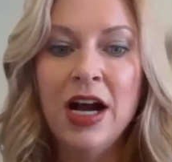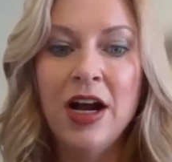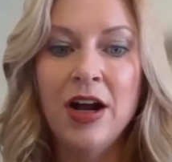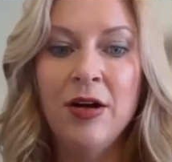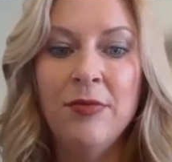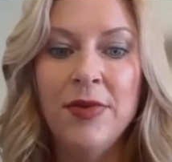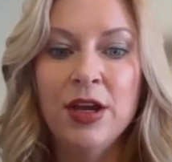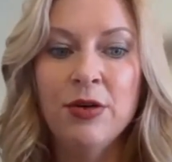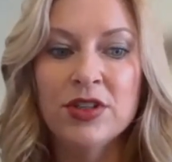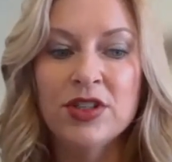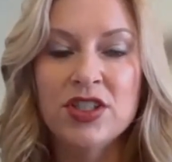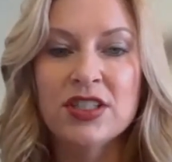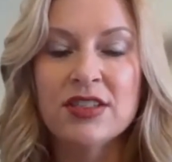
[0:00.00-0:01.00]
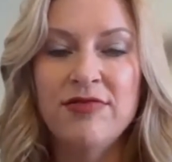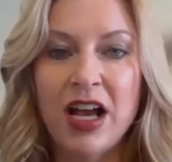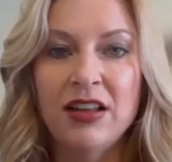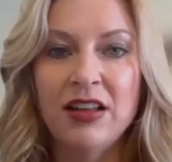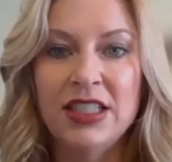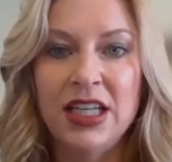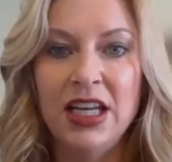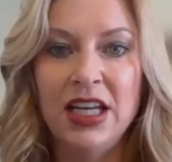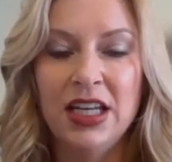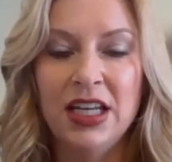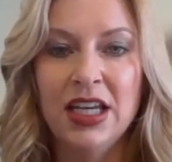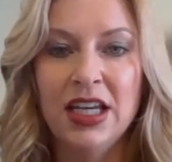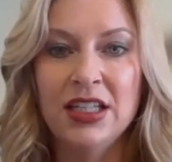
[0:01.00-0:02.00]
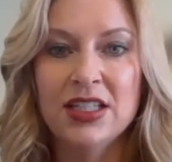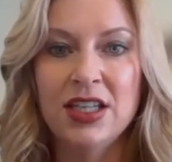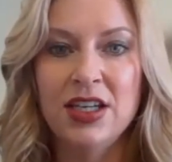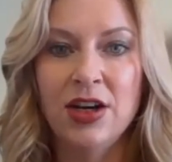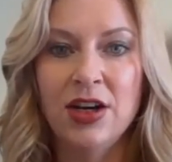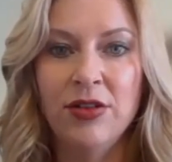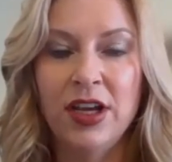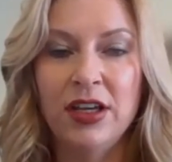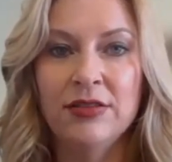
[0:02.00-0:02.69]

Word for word: Um, it was just validating again to know